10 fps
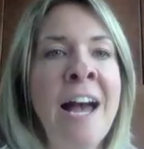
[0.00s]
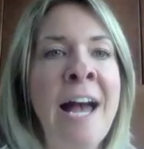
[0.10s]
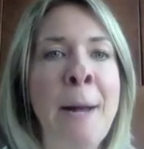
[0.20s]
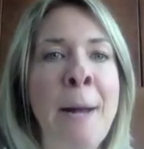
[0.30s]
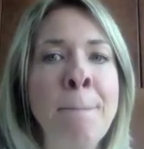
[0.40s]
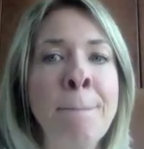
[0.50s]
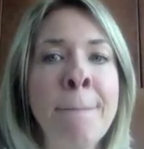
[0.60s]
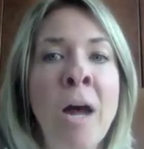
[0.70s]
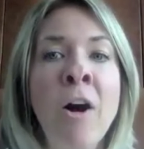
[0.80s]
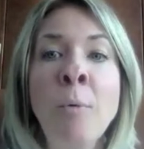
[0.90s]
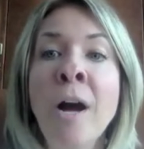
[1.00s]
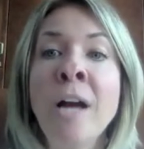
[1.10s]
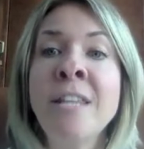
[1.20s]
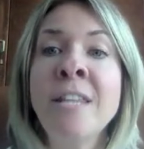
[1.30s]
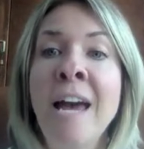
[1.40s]
Um, I
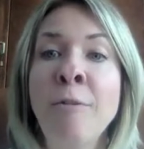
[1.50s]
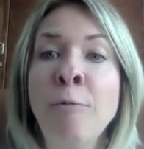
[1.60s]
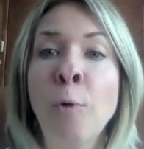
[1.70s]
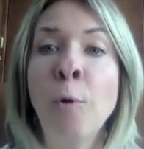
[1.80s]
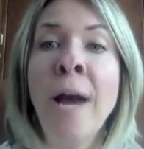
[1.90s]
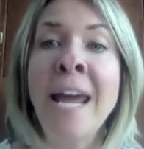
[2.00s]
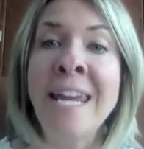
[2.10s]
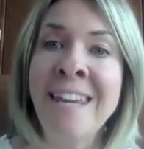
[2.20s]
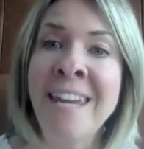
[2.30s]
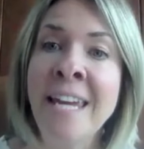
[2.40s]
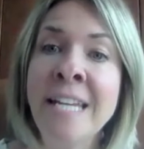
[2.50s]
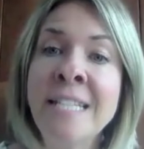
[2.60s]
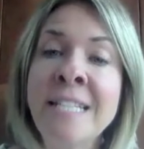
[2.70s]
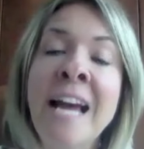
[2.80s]
worked there for eight years